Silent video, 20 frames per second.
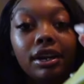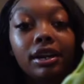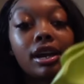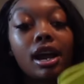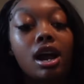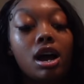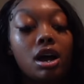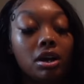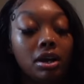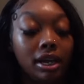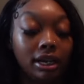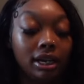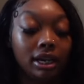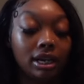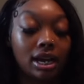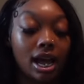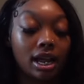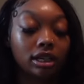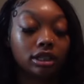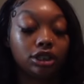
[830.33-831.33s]
y'all. And it
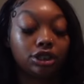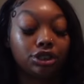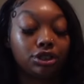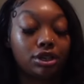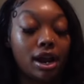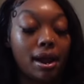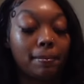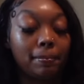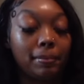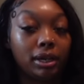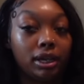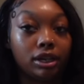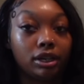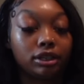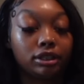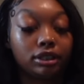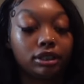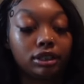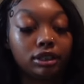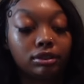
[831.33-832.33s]
got a strap in here
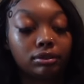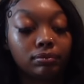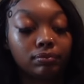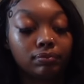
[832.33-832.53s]
too.